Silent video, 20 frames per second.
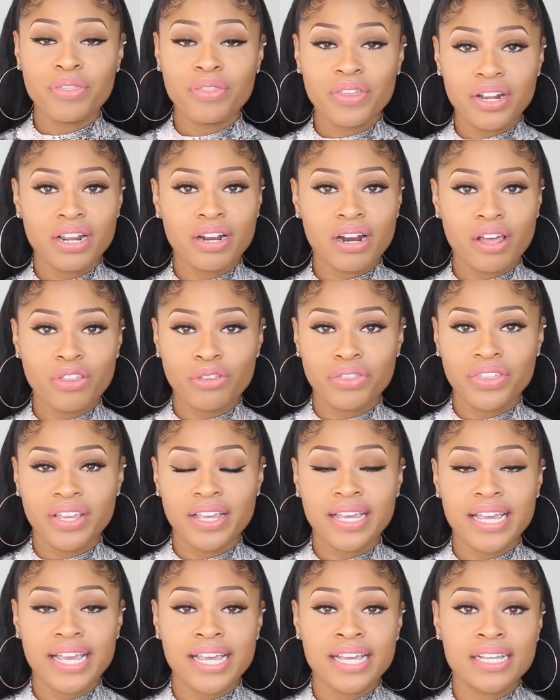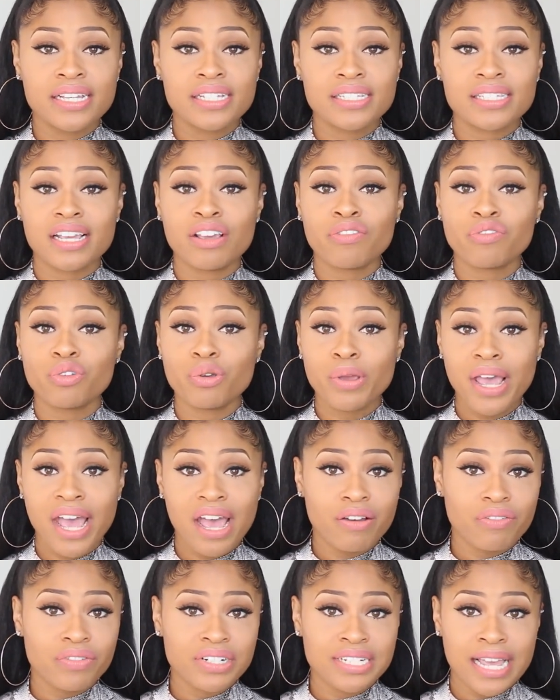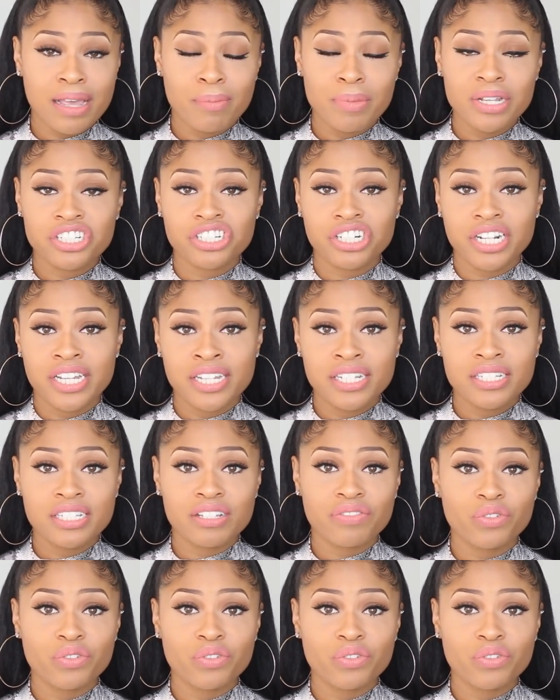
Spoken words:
And then another thing is, if you have damaged ends,